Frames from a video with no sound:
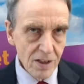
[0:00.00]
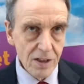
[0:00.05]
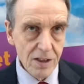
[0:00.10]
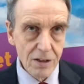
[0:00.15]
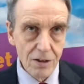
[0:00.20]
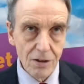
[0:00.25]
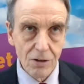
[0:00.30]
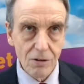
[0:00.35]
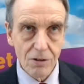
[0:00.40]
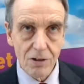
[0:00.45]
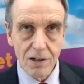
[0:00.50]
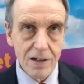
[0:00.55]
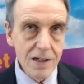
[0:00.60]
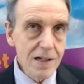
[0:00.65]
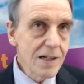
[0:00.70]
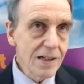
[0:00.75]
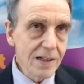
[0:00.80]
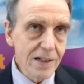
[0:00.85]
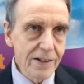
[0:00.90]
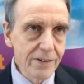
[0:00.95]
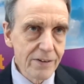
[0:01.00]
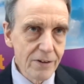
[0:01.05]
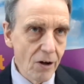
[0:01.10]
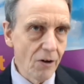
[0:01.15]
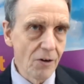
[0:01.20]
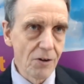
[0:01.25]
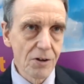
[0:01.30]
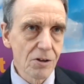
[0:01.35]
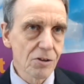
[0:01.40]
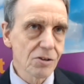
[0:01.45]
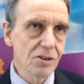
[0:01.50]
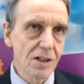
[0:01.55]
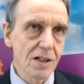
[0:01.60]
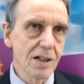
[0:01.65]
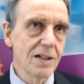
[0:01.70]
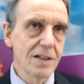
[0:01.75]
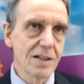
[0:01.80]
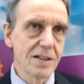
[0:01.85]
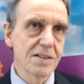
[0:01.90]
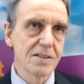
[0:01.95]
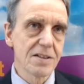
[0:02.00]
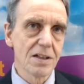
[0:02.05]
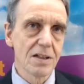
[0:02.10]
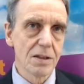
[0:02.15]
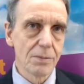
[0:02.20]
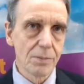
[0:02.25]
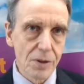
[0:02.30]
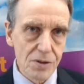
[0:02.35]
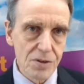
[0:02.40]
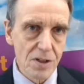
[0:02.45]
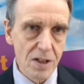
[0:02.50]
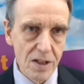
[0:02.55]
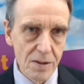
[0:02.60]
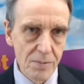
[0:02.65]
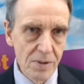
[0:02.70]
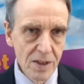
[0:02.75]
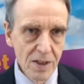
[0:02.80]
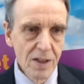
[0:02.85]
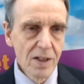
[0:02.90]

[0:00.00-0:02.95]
You're clearly not, you're clearly still a Muslim.